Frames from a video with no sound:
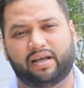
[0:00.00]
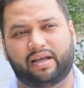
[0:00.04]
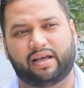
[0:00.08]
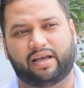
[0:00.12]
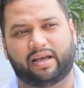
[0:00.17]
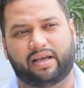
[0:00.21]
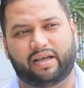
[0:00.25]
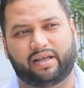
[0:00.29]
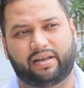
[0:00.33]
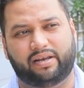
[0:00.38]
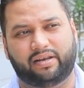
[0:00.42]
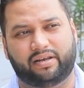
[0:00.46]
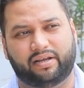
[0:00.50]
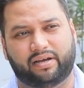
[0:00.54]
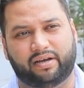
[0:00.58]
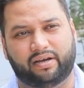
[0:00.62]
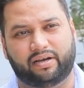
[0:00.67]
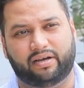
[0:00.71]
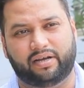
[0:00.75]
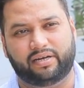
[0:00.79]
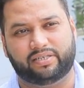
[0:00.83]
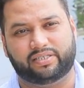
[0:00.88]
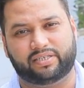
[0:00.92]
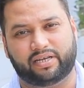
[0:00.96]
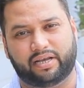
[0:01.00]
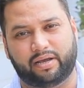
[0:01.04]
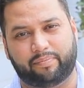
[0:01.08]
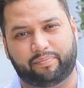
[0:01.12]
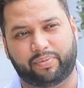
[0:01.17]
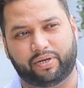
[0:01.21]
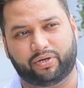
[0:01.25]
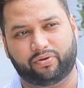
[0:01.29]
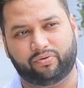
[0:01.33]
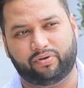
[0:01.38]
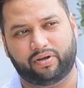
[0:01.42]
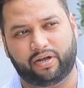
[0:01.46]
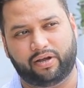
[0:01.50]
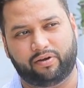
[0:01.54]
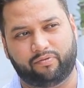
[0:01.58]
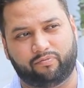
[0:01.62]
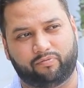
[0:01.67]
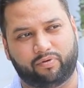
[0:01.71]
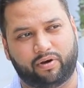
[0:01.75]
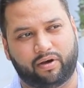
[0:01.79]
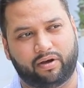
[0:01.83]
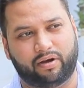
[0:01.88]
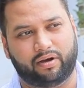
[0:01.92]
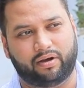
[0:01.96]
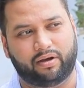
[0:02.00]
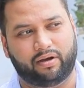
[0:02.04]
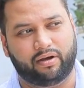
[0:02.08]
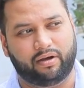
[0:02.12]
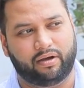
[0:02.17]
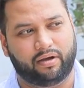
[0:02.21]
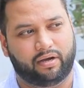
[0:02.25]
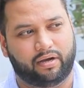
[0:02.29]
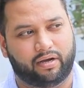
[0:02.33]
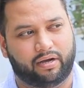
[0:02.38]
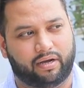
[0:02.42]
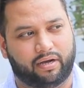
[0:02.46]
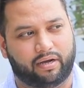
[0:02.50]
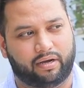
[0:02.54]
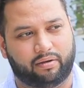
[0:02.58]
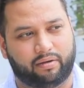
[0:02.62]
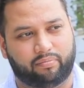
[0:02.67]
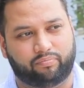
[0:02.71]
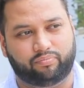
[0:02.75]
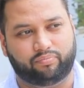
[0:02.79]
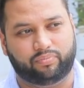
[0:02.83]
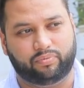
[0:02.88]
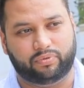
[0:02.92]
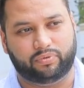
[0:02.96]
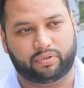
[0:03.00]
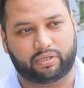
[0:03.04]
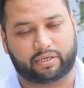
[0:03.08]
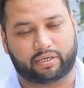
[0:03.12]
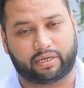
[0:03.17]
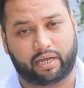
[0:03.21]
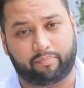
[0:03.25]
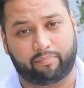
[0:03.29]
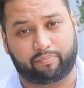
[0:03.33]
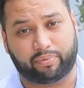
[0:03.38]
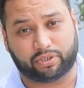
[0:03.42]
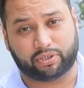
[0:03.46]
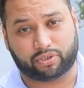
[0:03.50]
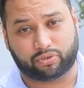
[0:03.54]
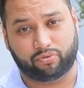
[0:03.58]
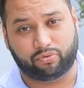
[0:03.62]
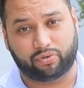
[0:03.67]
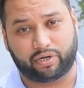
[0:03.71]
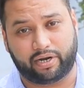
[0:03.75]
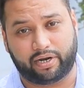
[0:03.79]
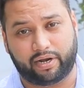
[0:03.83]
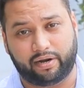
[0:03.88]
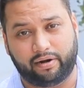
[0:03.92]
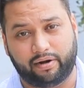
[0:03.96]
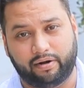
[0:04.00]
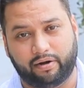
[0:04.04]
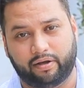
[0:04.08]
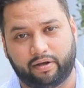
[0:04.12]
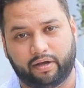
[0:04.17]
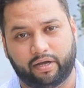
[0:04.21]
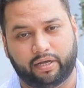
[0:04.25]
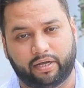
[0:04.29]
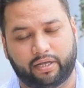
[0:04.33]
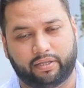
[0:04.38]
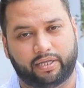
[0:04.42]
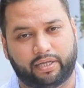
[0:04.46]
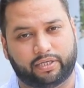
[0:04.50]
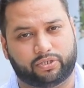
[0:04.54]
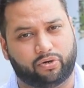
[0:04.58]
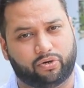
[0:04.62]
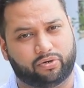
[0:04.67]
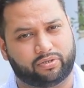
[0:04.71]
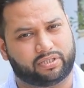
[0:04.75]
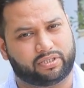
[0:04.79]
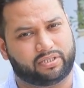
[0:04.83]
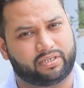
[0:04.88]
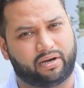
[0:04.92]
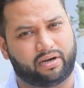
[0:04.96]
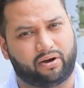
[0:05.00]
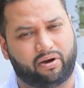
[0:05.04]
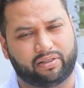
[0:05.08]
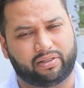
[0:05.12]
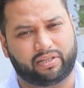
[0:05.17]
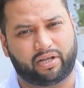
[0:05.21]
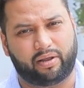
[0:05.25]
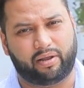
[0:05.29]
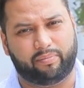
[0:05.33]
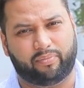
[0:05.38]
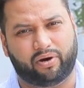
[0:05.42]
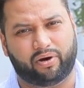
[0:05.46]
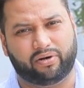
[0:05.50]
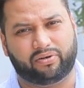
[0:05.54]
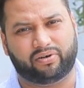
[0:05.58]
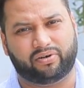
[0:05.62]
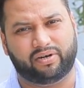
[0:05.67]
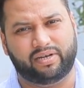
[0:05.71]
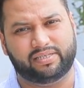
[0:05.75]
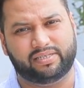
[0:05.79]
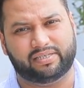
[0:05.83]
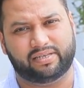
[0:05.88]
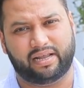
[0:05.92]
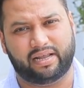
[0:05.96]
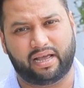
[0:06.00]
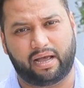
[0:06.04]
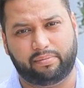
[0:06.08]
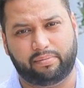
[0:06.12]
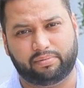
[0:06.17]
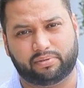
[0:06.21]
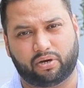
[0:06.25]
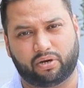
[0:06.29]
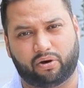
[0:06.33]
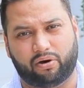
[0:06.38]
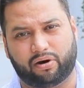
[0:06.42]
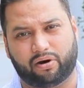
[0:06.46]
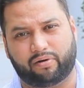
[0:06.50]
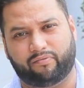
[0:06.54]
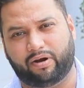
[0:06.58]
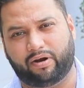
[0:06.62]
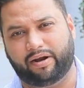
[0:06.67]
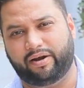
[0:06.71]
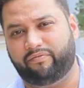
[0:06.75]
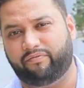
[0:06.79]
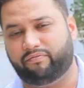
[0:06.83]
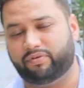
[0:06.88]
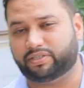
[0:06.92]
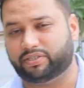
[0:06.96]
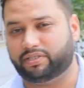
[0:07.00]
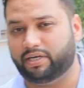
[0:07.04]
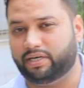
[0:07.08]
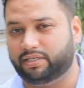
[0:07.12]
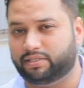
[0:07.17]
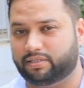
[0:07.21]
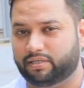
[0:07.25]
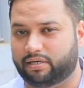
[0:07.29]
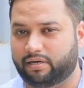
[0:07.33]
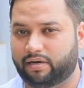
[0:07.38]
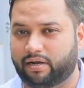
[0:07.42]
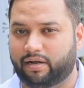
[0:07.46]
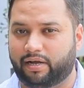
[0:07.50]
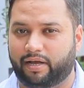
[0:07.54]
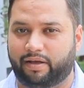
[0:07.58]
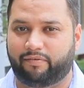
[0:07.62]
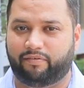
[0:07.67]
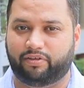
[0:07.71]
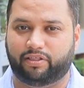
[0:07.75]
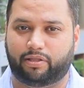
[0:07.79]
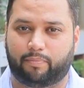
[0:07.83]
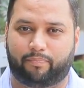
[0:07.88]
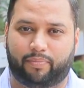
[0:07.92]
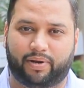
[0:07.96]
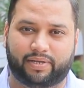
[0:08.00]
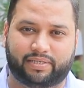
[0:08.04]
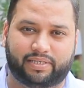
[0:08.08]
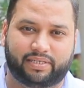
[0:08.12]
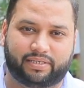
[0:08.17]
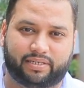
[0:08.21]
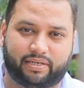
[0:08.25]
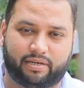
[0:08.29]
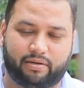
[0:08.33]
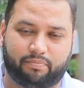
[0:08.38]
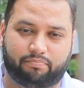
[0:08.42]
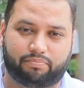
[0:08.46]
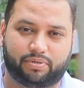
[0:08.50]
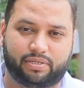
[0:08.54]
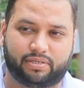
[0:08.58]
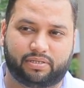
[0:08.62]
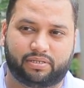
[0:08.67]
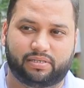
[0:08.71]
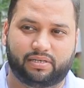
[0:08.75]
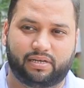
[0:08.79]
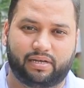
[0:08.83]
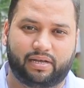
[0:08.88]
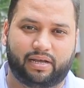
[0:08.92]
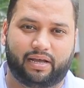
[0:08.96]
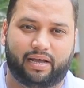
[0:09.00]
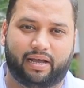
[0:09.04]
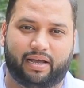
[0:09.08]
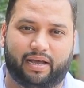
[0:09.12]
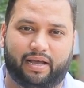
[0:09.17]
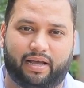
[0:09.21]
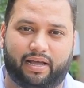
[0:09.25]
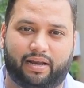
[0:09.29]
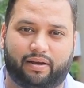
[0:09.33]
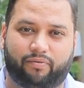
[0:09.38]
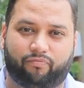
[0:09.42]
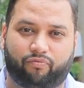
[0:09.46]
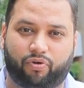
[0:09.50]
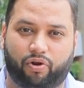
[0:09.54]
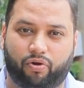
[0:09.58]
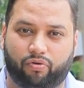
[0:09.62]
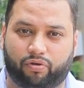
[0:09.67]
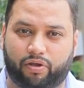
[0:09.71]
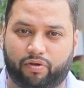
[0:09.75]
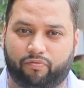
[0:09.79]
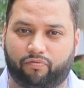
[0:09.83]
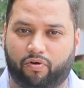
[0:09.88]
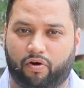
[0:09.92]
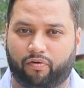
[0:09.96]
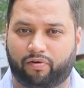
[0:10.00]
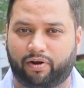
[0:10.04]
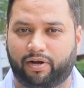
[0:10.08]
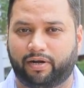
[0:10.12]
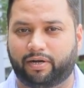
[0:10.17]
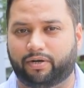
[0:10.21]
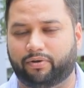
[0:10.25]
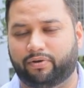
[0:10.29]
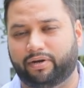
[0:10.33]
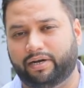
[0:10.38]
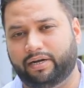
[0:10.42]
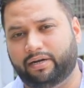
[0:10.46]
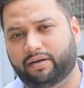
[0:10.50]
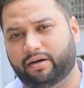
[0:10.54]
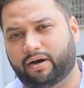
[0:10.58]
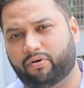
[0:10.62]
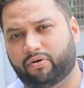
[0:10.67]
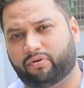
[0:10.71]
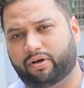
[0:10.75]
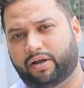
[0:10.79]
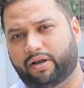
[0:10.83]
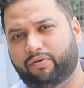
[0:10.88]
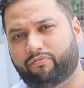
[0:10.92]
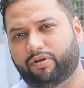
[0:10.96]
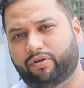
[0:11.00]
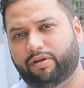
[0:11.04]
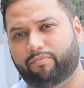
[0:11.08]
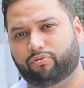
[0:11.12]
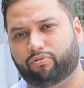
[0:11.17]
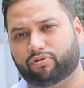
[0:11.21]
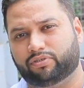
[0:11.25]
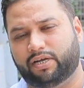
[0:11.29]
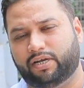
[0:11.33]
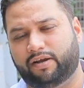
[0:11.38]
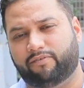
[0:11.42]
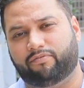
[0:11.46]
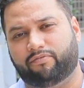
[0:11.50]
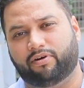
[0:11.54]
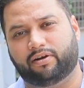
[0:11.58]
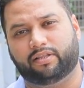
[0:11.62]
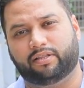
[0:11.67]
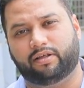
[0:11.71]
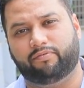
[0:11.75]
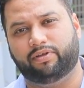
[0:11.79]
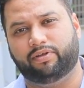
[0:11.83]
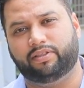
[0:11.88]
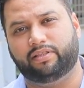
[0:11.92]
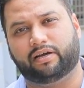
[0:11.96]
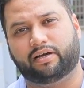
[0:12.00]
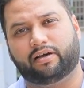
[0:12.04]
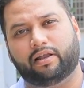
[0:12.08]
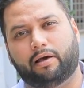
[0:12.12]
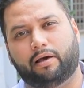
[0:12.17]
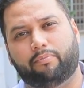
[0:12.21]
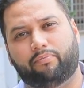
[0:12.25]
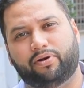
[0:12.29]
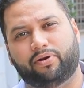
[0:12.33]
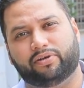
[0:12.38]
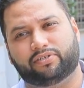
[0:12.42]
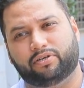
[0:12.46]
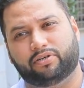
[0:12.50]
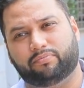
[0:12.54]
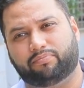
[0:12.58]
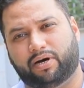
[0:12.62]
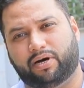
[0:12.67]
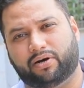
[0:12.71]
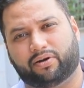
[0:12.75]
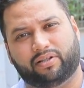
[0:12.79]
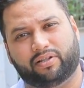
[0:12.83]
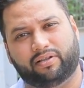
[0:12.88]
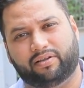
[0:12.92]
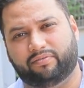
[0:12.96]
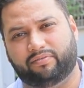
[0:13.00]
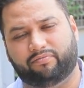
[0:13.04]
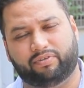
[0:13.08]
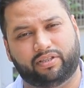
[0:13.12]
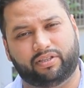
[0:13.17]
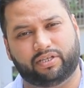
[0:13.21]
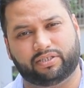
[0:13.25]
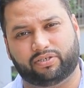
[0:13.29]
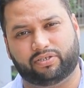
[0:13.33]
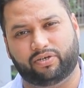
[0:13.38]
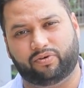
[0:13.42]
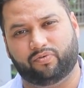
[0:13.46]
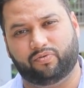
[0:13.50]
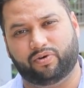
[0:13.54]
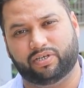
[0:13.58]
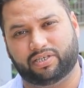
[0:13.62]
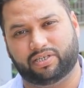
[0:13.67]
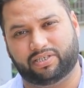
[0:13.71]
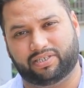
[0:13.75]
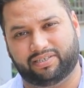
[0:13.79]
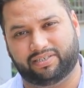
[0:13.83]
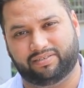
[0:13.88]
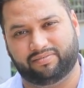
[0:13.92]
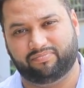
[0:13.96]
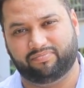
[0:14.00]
And it's happy to have the campus tour here. They show us all the laboratories, labs or infrastructure with the pleasant campus. And we're looking forward into it. How can we proceed further with the collaboration partner with this university?